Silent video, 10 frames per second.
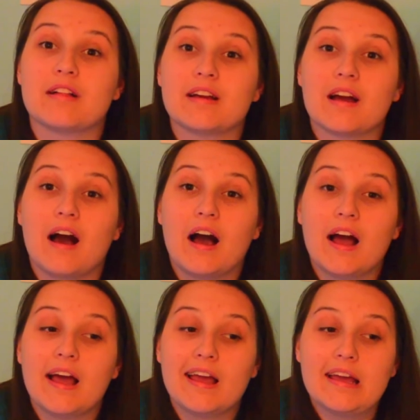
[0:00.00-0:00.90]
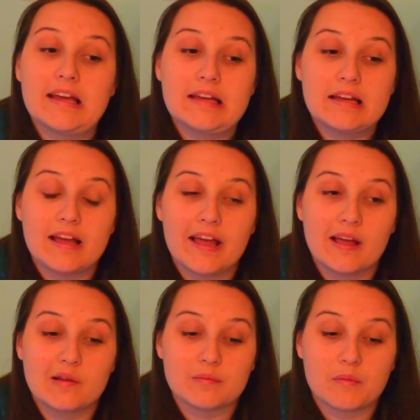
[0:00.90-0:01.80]
like? I
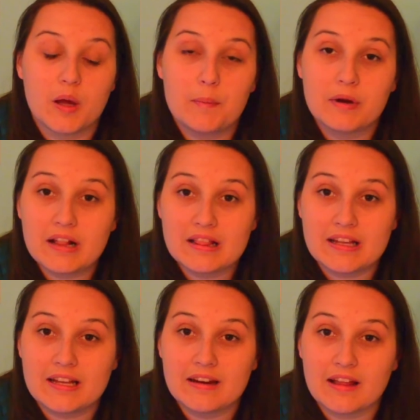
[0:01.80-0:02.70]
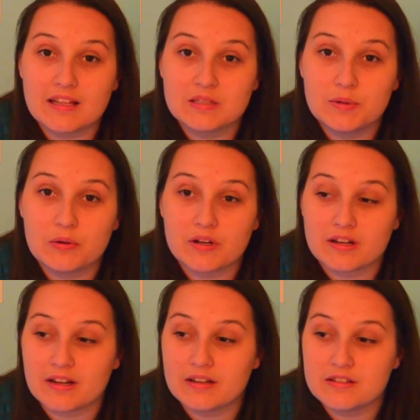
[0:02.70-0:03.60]
am pretty clean. I like to be
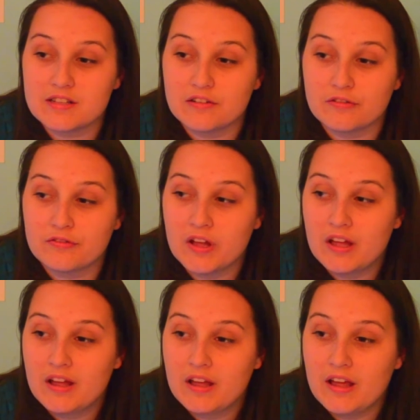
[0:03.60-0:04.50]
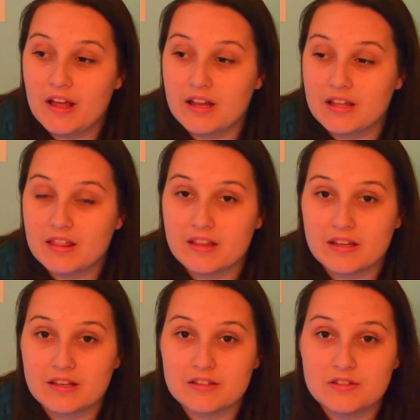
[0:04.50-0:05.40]
organized. If
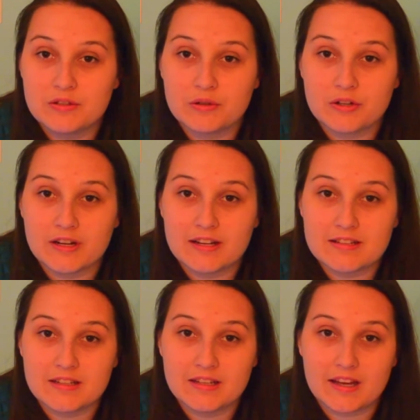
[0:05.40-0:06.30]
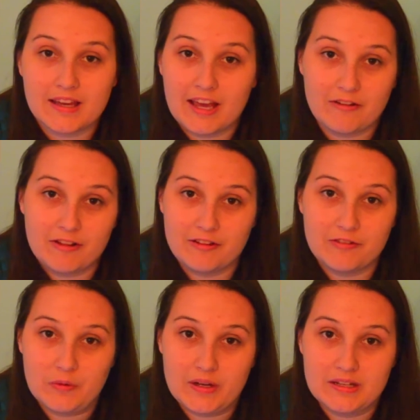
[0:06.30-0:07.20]
anything is too crazy, I can't really
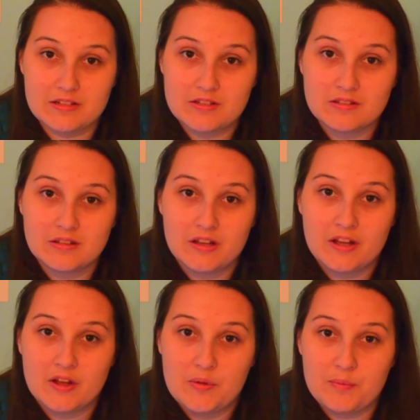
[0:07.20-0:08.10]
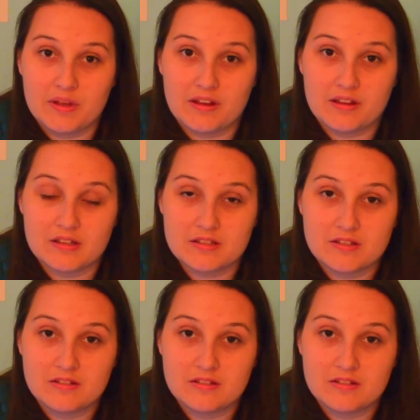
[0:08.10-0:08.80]
focus, because